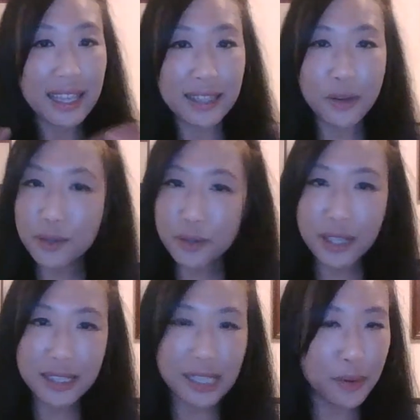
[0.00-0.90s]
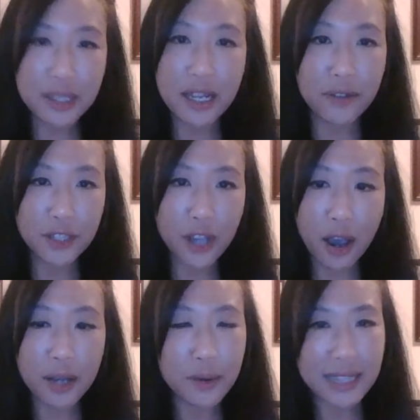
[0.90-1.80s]
Like those things I was never
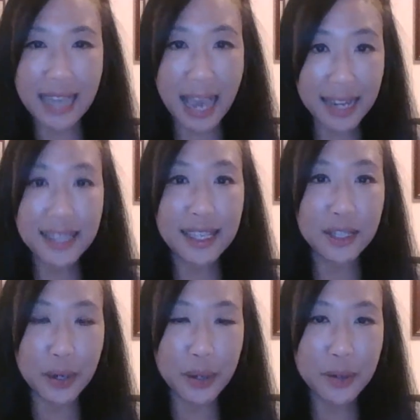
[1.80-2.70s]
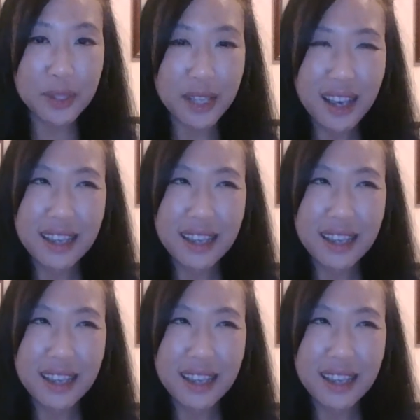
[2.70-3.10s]
taught. It was like anything goes,